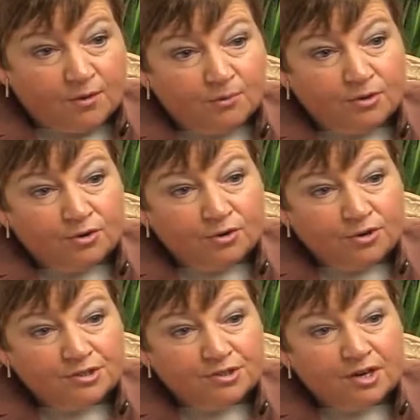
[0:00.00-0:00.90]

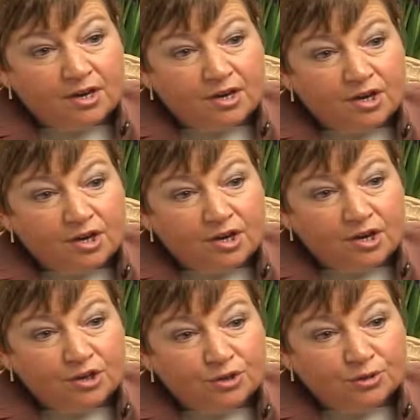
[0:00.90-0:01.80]
Because
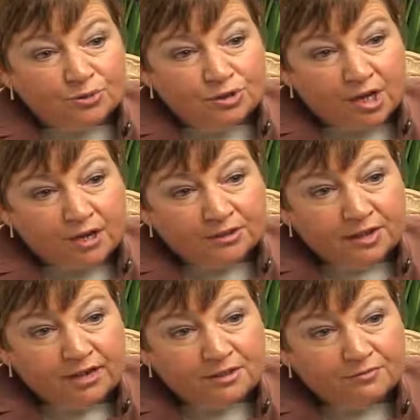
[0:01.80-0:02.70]
you sign the
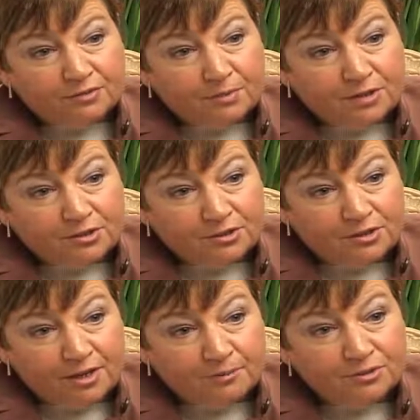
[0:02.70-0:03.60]
case information
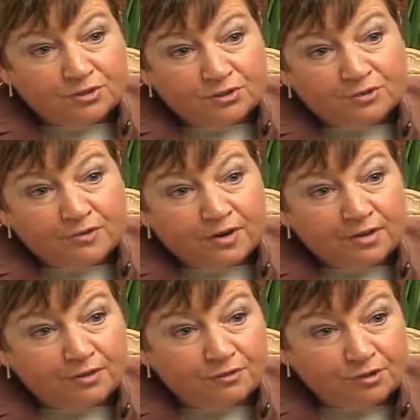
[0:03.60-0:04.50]
statement, certify
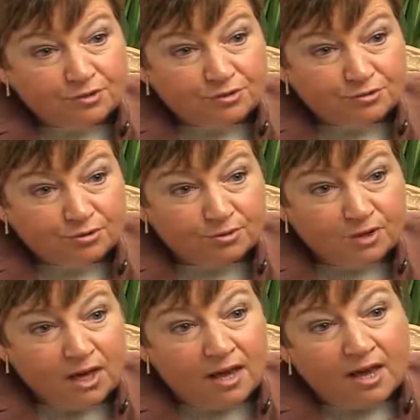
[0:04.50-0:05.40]
that everything's true.
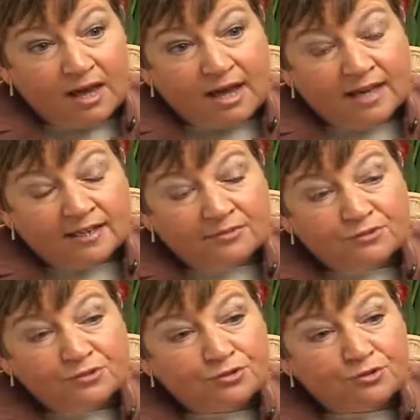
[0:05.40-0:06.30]
And if
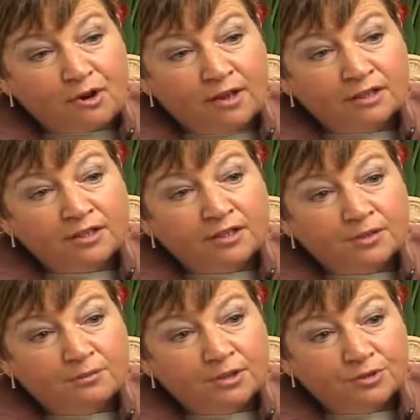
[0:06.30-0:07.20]
there's a trial, it
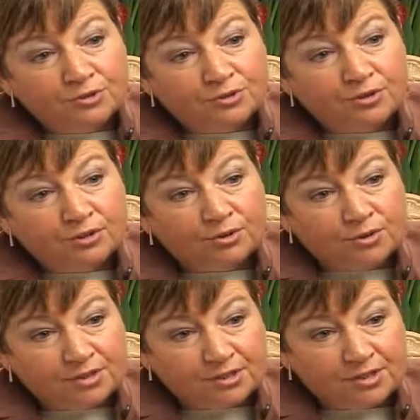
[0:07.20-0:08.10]
can be used in
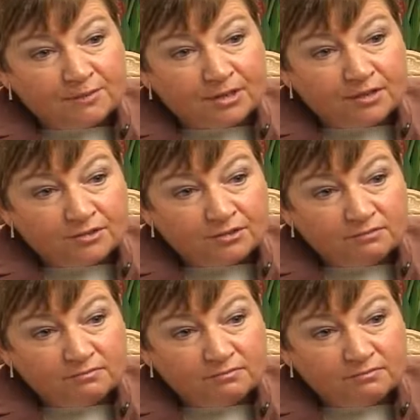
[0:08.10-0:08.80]
cross-examination.